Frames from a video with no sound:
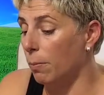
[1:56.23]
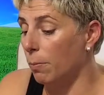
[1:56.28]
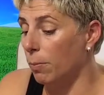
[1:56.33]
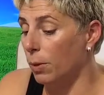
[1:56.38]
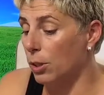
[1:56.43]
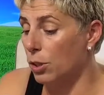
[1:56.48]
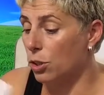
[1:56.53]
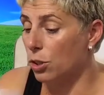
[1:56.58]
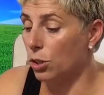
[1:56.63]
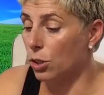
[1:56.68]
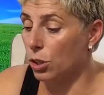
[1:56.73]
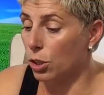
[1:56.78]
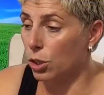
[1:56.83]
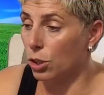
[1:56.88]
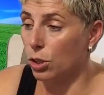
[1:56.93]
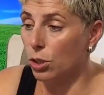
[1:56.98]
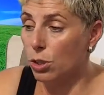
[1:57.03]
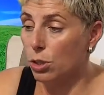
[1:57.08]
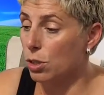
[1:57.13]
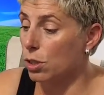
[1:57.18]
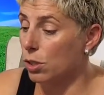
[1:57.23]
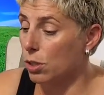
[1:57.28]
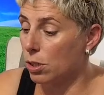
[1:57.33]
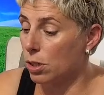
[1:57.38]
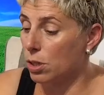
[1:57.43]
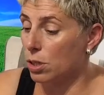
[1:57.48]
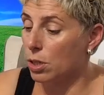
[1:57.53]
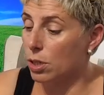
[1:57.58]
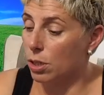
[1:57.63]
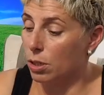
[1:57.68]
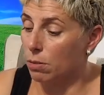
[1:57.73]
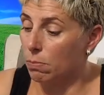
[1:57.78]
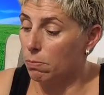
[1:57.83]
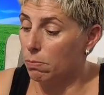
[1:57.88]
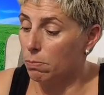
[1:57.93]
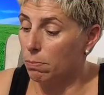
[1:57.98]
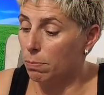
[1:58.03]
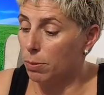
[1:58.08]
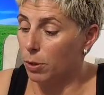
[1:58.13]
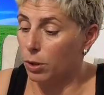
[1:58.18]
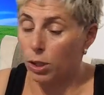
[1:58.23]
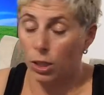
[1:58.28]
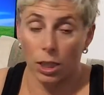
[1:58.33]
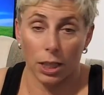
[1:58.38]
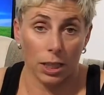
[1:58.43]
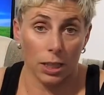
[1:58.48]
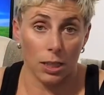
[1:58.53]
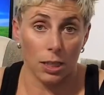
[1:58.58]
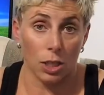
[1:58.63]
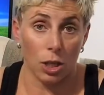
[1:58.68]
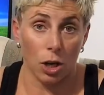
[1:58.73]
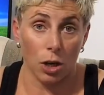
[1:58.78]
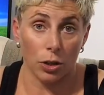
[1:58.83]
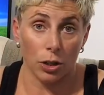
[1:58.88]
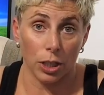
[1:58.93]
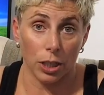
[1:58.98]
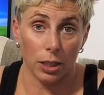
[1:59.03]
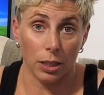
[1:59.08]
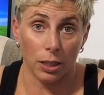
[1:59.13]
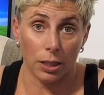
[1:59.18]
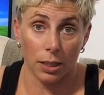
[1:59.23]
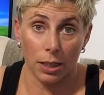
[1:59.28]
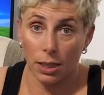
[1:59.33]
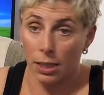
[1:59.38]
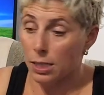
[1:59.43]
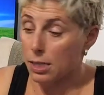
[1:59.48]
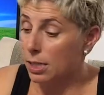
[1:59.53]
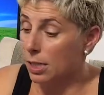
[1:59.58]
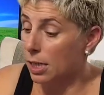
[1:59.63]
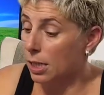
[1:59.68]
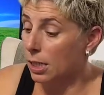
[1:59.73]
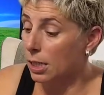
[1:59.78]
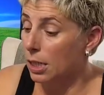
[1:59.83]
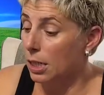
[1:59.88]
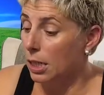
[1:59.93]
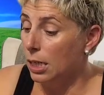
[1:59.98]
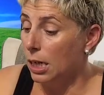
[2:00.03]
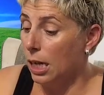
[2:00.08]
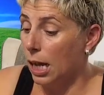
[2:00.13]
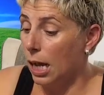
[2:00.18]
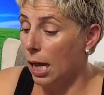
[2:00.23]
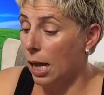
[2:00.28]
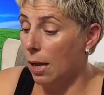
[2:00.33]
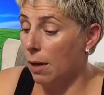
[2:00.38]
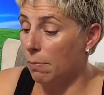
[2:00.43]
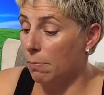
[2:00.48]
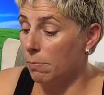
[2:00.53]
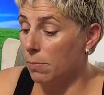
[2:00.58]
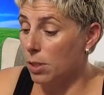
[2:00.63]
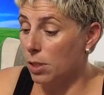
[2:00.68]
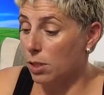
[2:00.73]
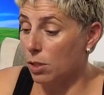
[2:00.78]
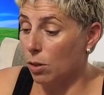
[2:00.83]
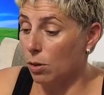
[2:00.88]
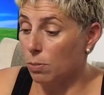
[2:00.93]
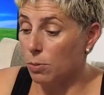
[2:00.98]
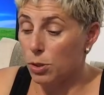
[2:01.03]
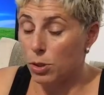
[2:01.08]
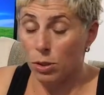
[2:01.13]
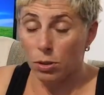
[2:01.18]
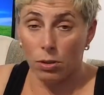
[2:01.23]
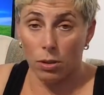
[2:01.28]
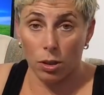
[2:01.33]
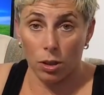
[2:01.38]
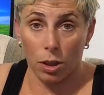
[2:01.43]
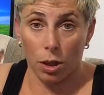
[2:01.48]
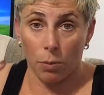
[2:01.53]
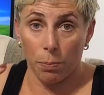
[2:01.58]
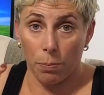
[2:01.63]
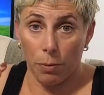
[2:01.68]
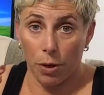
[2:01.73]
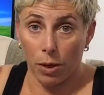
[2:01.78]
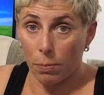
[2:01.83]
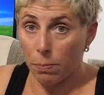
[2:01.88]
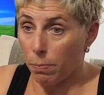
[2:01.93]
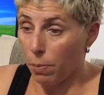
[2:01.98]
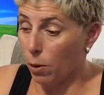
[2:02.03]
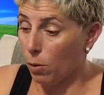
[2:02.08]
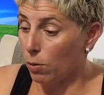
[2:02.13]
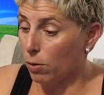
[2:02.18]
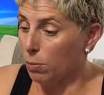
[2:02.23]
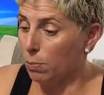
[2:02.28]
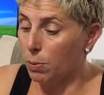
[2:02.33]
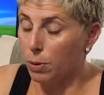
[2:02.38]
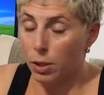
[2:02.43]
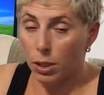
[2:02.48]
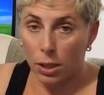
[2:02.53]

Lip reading: which you can use to put your kids' yogurt and things in. Stops you buy it in bulk, put